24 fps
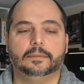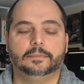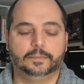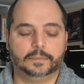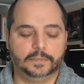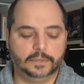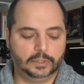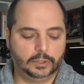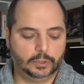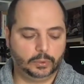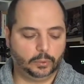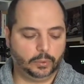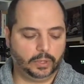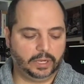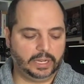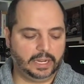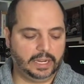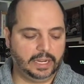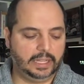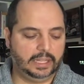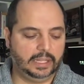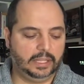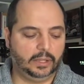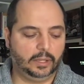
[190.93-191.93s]
In
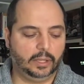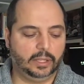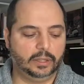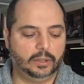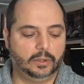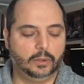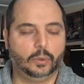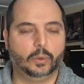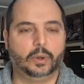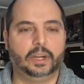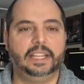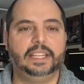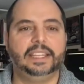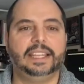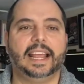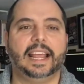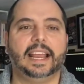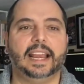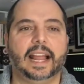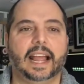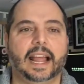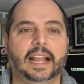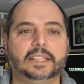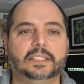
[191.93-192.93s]

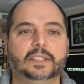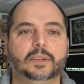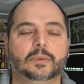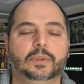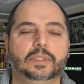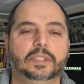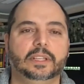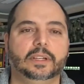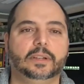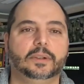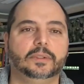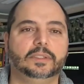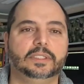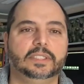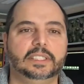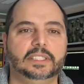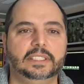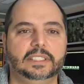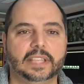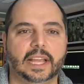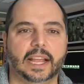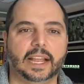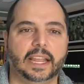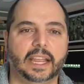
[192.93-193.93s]
2010, I actually went to go see
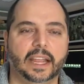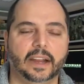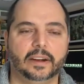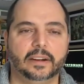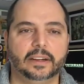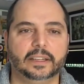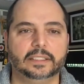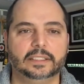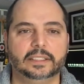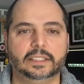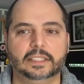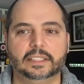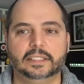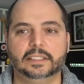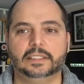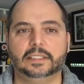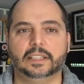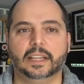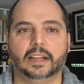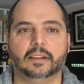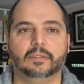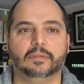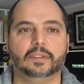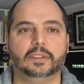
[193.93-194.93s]
Zach Harris. He's
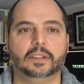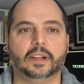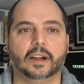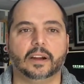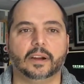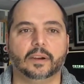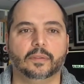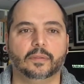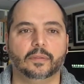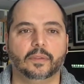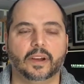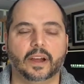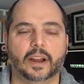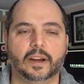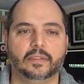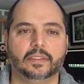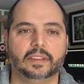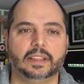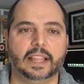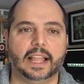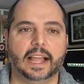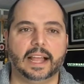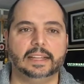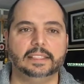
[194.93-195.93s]
a photographer out of
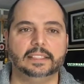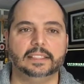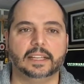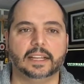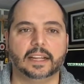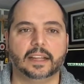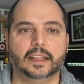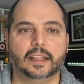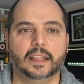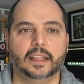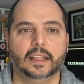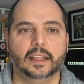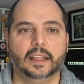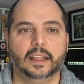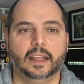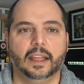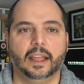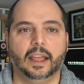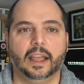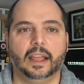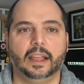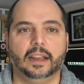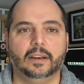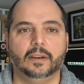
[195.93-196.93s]
Atlanta,
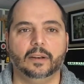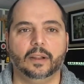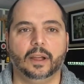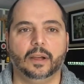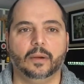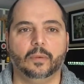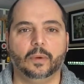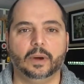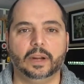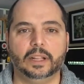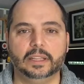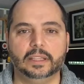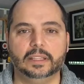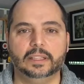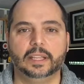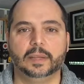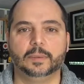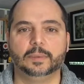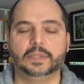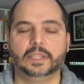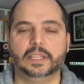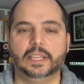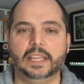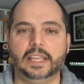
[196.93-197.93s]
and one of the
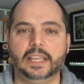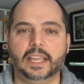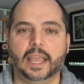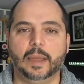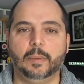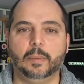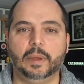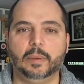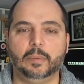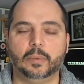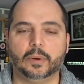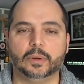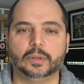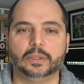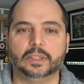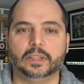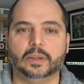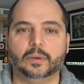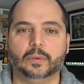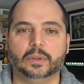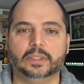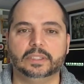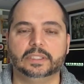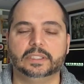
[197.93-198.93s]
tips that he gave me
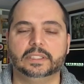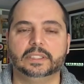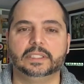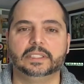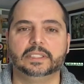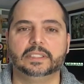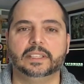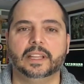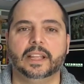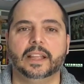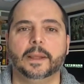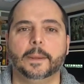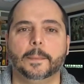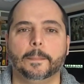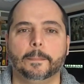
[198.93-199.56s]
personally was just,